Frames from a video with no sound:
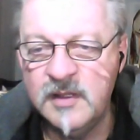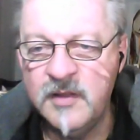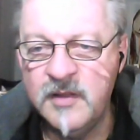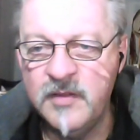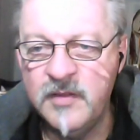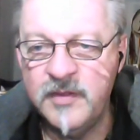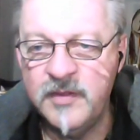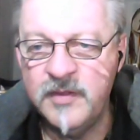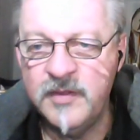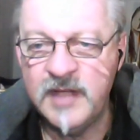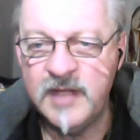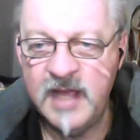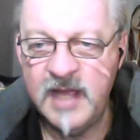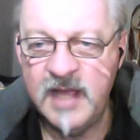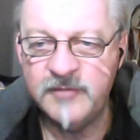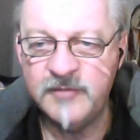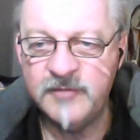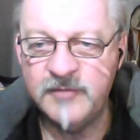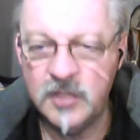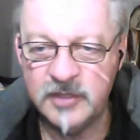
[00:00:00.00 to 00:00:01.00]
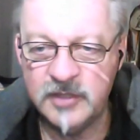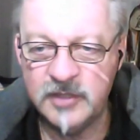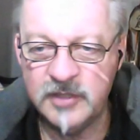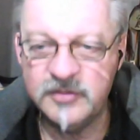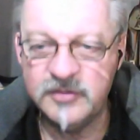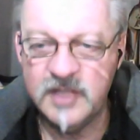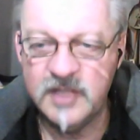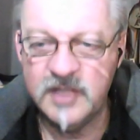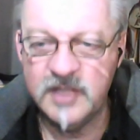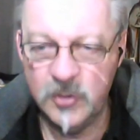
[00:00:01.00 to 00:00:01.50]
that have knowledge
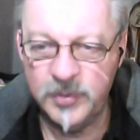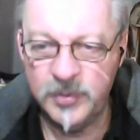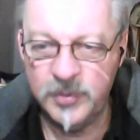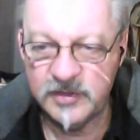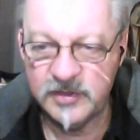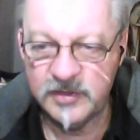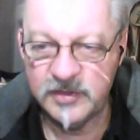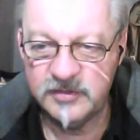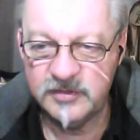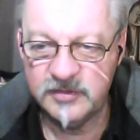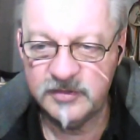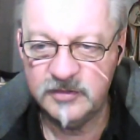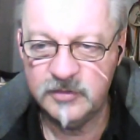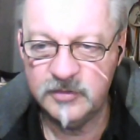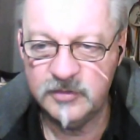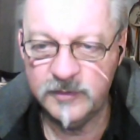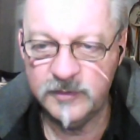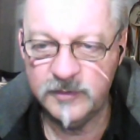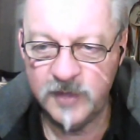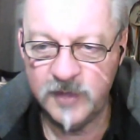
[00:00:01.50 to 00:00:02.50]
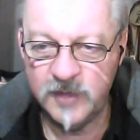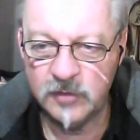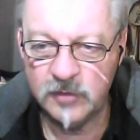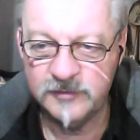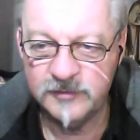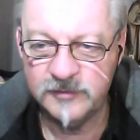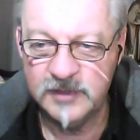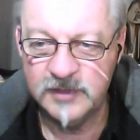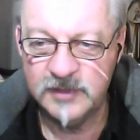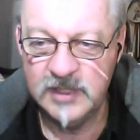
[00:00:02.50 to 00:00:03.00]
to help us to evolve
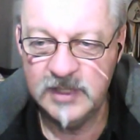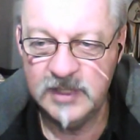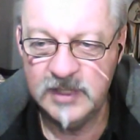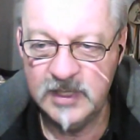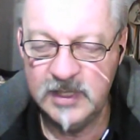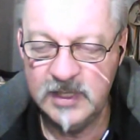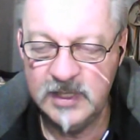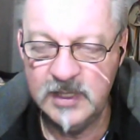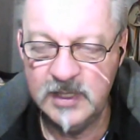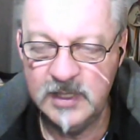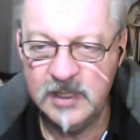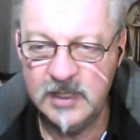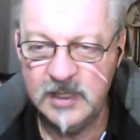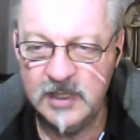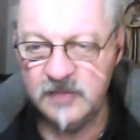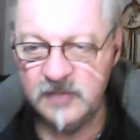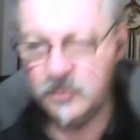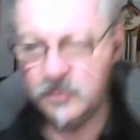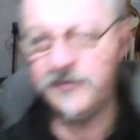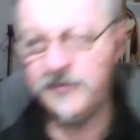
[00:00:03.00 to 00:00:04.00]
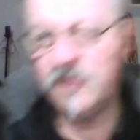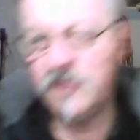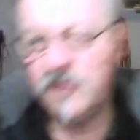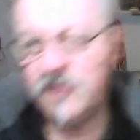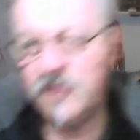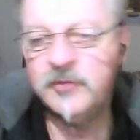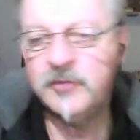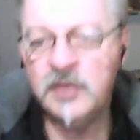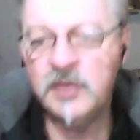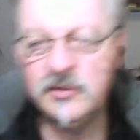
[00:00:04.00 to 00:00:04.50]

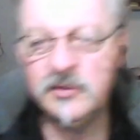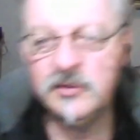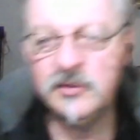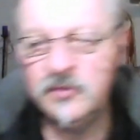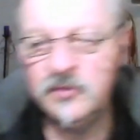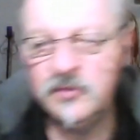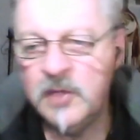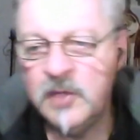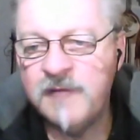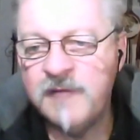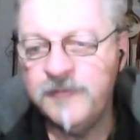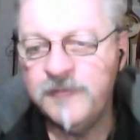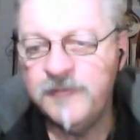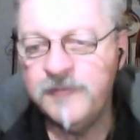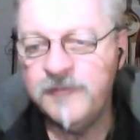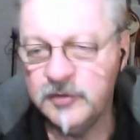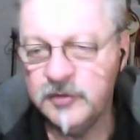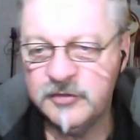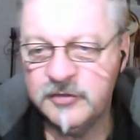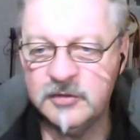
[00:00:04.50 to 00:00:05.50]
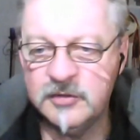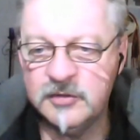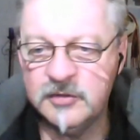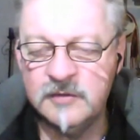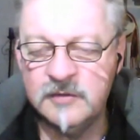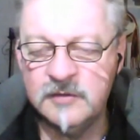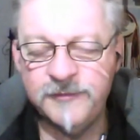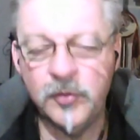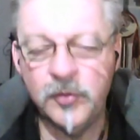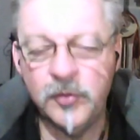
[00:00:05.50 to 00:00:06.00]
to our fullest
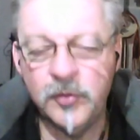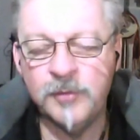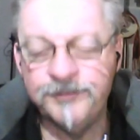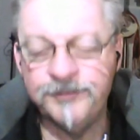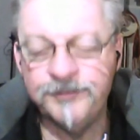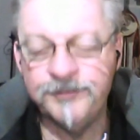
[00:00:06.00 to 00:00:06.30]
form.